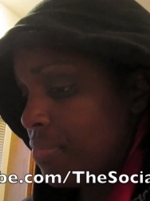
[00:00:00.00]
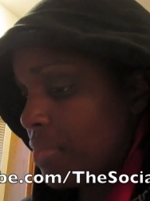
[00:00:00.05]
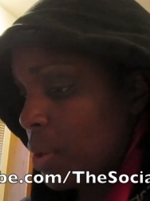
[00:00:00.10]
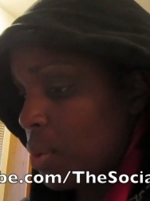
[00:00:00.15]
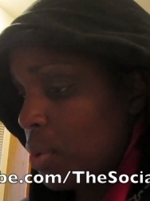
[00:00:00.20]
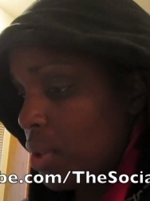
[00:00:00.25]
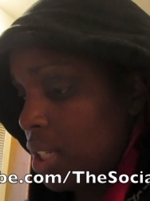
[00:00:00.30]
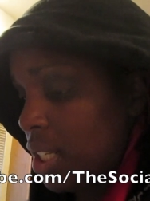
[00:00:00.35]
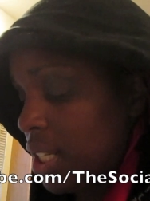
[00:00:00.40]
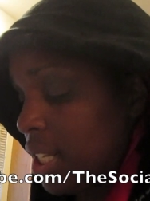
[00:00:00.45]

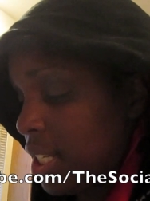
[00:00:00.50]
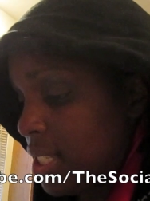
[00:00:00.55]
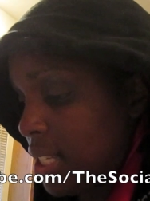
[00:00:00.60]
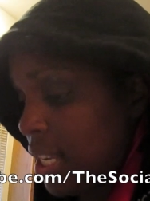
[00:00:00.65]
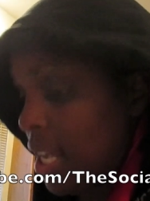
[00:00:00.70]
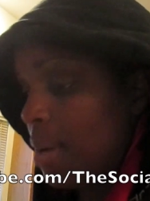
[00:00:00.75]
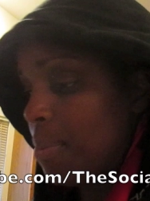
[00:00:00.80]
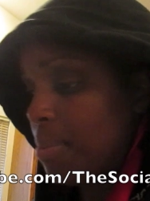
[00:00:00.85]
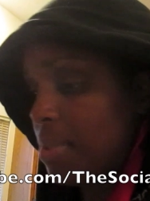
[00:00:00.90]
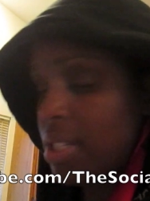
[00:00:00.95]
We're gonna
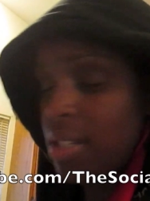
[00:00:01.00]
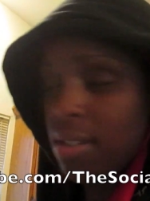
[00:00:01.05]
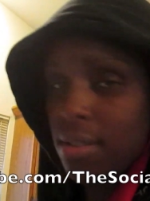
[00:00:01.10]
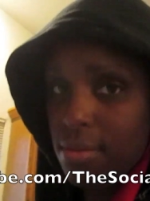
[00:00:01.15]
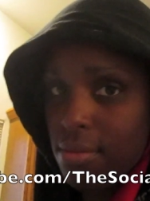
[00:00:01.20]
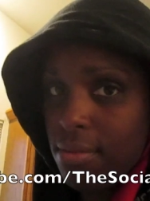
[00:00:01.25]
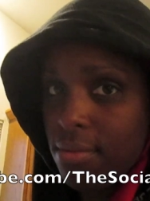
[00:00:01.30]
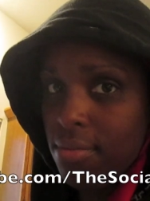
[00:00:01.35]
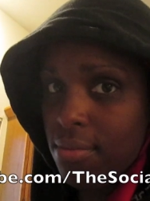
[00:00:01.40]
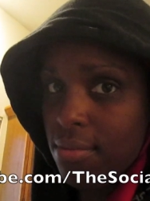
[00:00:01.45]
attempt
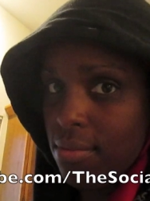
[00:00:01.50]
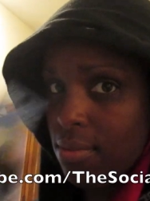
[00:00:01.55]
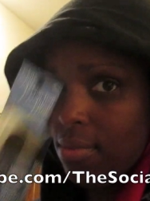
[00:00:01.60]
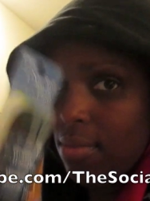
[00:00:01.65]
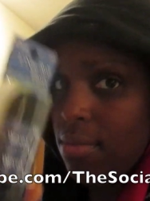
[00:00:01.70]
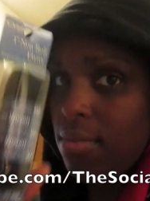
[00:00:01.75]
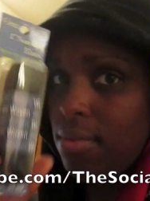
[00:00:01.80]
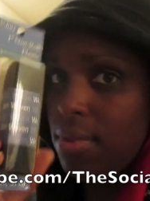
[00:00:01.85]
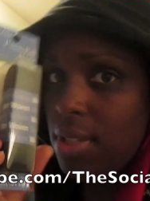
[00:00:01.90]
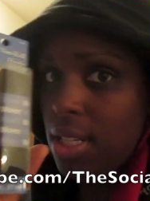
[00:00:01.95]

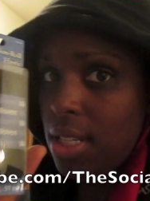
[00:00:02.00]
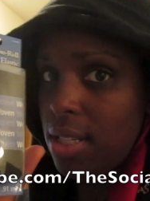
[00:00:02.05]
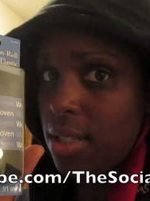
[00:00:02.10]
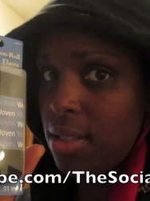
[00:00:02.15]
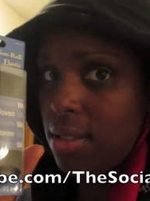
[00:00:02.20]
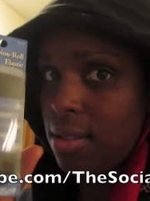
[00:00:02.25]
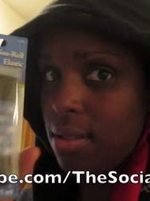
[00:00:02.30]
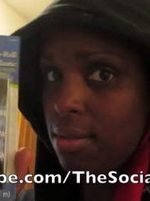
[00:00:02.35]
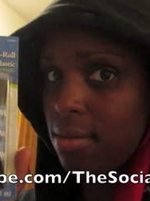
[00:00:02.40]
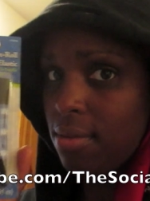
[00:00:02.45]

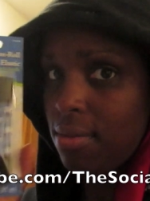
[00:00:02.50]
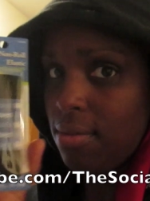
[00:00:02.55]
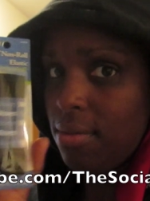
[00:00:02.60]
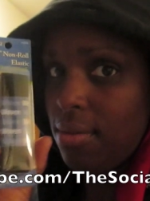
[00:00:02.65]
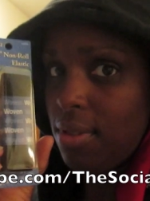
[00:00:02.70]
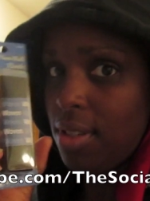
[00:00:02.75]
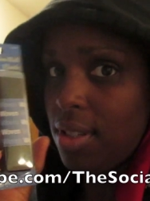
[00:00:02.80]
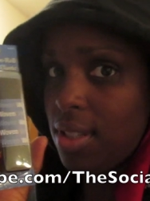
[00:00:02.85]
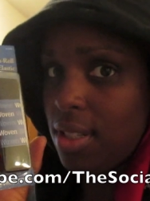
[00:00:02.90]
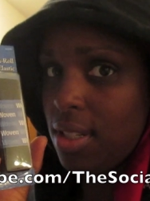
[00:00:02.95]
this.
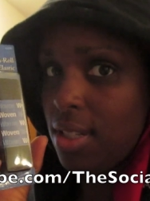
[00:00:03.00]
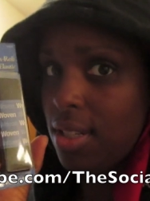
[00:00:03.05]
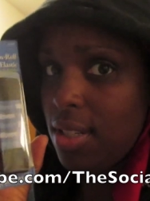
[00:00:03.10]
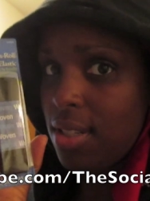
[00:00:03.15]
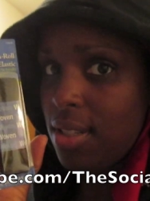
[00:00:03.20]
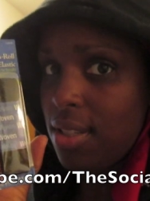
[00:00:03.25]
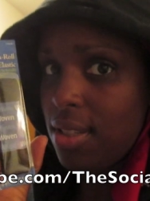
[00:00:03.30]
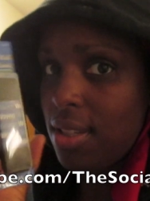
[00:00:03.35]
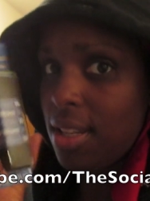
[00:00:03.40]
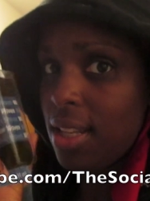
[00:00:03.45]
Y'all see
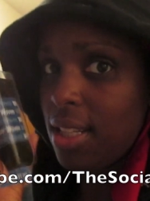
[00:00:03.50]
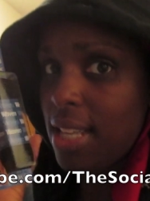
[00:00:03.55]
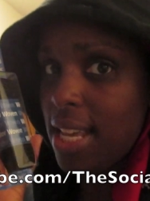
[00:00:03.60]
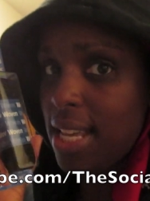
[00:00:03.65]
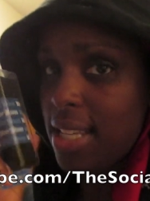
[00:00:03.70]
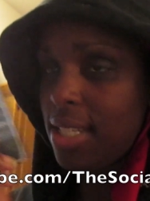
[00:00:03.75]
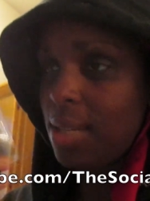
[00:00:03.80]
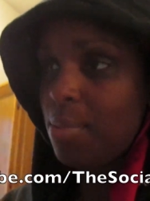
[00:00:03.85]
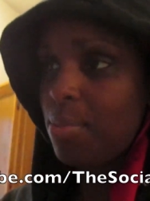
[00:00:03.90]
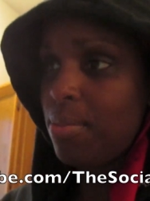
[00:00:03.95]
this? The
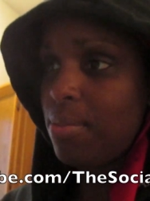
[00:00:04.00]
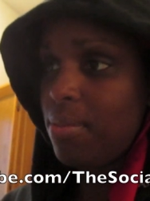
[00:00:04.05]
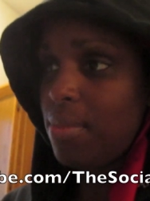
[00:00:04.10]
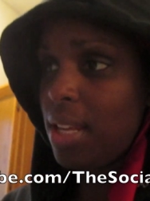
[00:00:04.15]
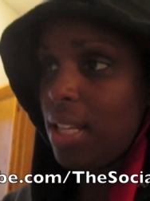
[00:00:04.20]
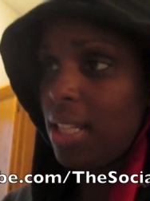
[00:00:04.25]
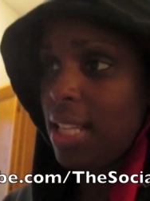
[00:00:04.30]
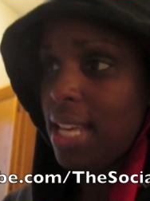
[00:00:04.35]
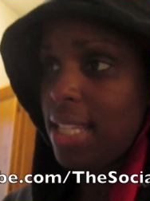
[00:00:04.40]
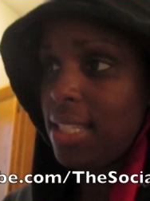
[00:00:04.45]
elastic
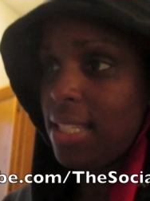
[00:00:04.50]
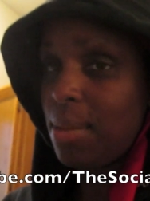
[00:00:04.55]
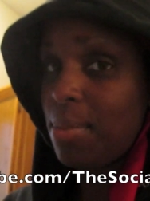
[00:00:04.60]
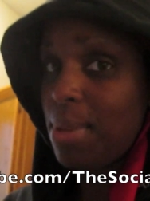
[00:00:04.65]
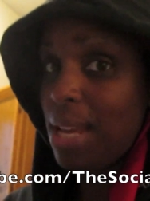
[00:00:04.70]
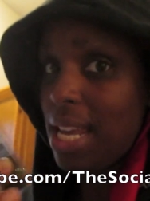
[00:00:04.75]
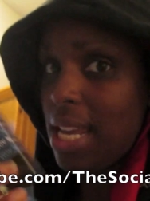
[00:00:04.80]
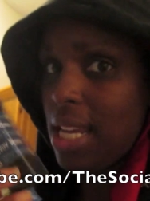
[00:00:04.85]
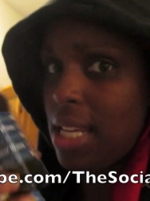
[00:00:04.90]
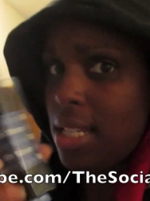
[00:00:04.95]
the elastic
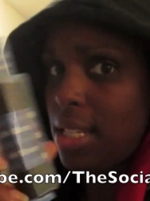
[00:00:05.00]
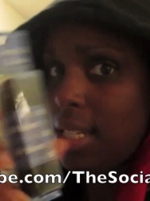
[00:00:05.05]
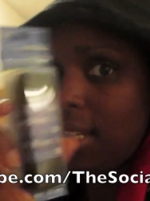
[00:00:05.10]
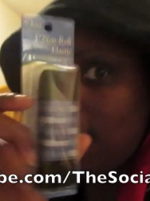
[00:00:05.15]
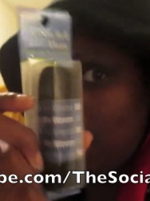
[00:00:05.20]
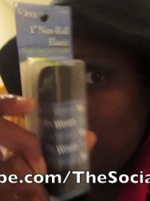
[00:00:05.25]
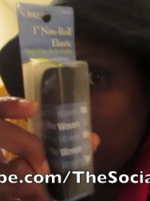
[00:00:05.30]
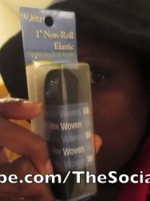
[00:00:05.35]
band.